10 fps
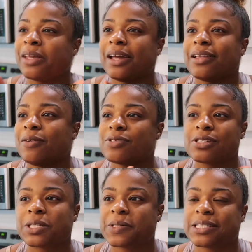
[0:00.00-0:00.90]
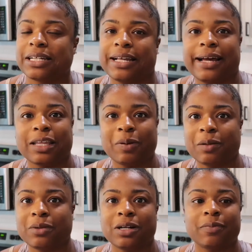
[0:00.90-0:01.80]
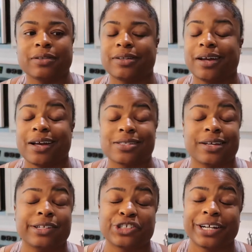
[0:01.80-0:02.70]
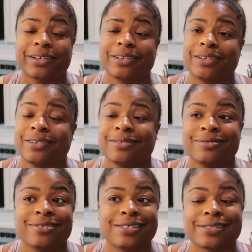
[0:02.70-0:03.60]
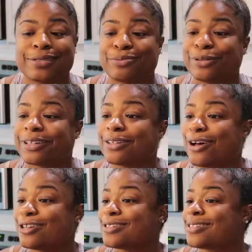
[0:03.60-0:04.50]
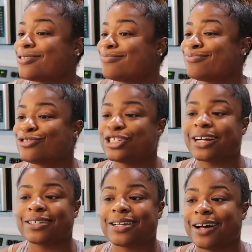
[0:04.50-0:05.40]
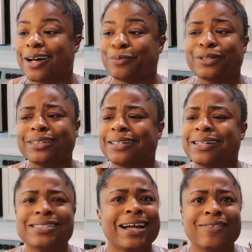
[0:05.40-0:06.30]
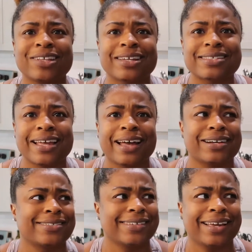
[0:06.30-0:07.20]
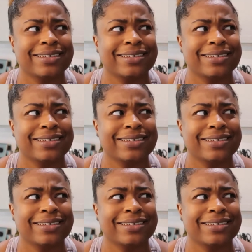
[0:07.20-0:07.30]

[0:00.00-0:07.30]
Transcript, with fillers: And I was just so excited I had to put them up and then I got sidetracked and just really lost track of time. Really, it's not even the next day actually.